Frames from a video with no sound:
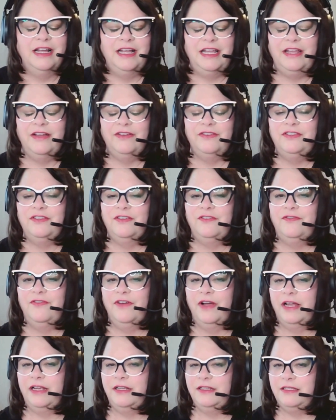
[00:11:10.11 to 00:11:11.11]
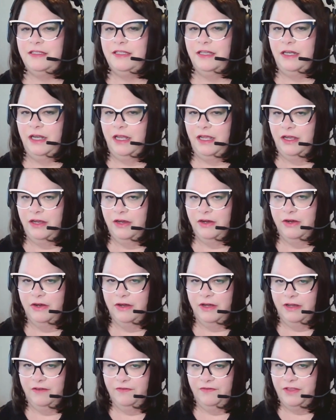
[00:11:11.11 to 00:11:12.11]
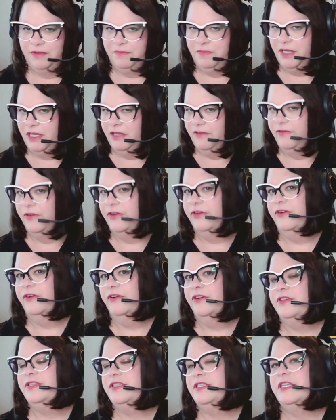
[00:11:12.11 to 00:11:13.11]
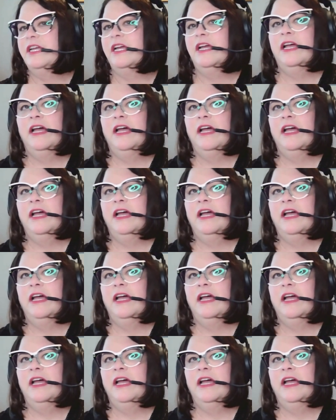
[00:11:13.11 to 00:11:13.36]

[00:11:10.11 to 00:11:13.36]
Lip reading: He also finds the lair of the beavers.